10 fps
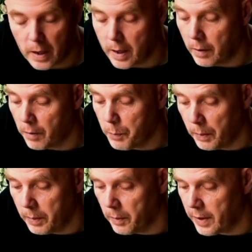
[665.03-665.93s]
gear is
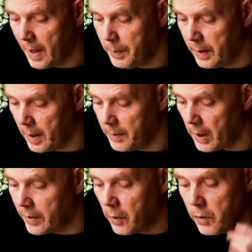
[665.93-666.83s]
probably what's happening. I mean,
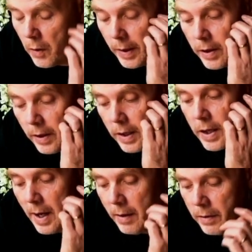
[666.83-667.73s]
I don't know. It certainly
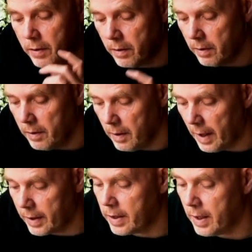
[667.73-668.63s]
sounds,
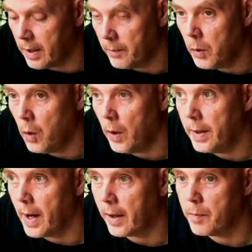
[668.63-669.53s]
as I said, I'm not
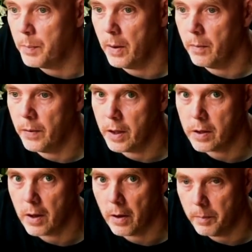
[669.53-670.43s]
an expert with this
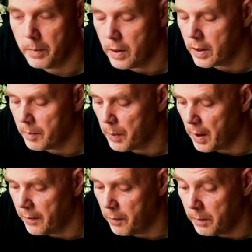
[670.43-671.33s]
style of music,
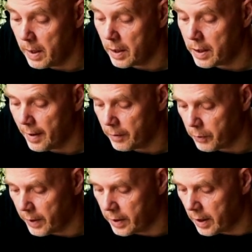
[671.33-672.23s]
but for me, it sounds
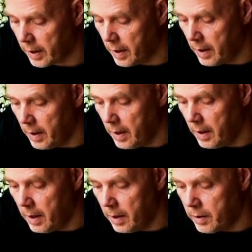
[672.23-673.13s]
authentic.
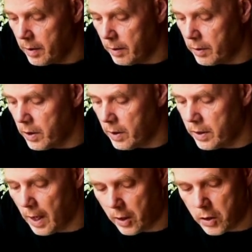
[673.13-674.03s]
So there are certain
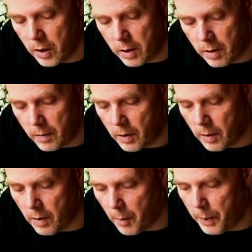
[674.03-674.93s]
textures.
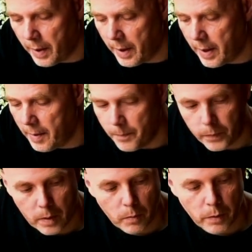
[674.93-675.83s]
So I'll play
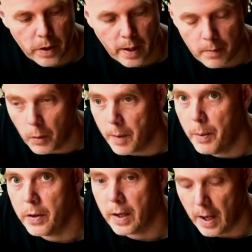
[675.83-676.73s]
once again what I
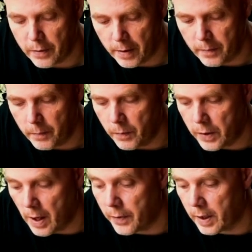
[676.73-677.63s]
put together with
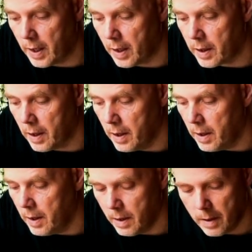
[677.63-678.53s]
the other kit,
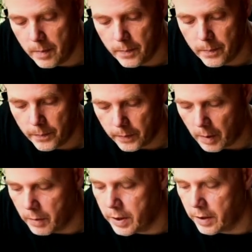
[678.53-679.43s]

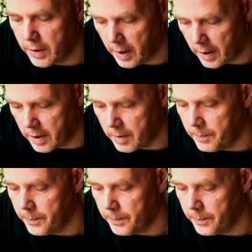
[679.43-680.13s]
which is this,